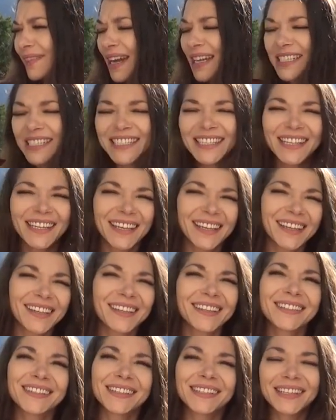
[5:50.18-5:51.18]

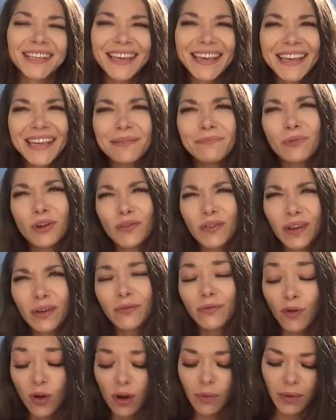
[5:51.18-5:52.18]
ideas and to keep moving
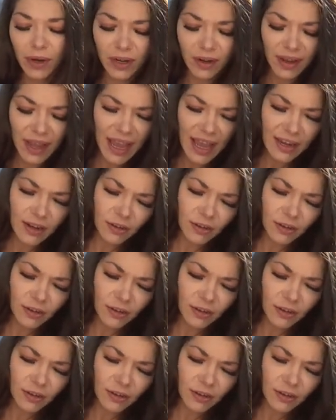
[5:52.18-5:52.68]
forward, okay?